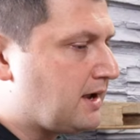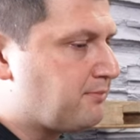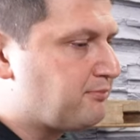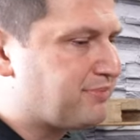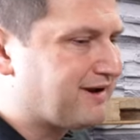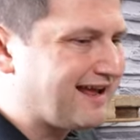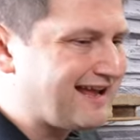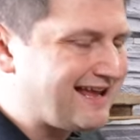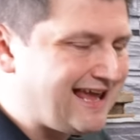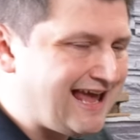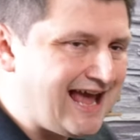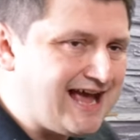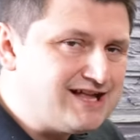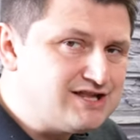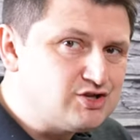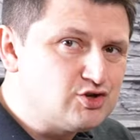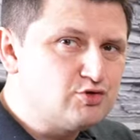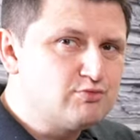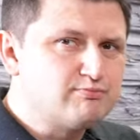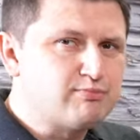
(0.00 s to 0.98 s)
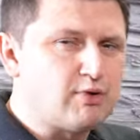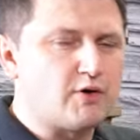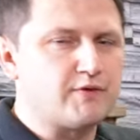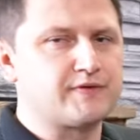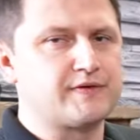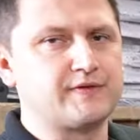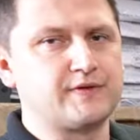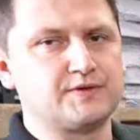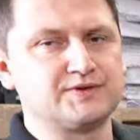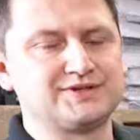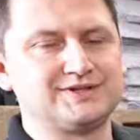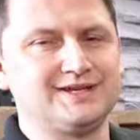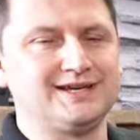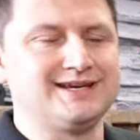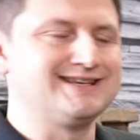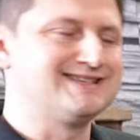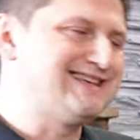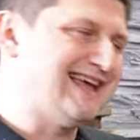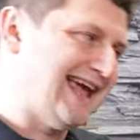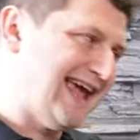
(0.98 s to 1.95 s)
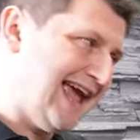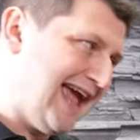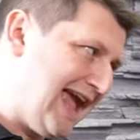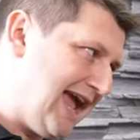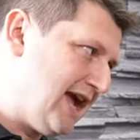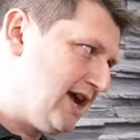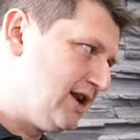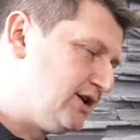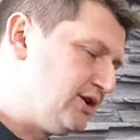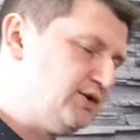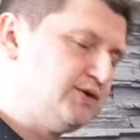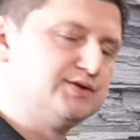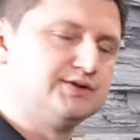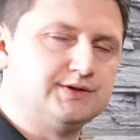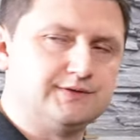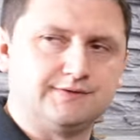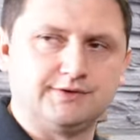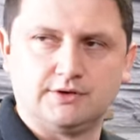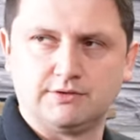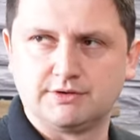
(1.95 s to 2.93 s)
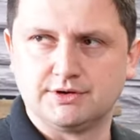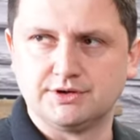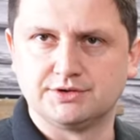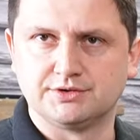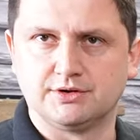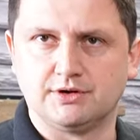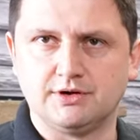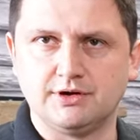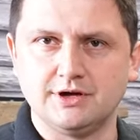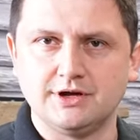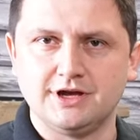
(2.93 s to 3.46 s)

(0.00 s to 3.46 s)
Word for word: but I can't do both of those things and use the flow control.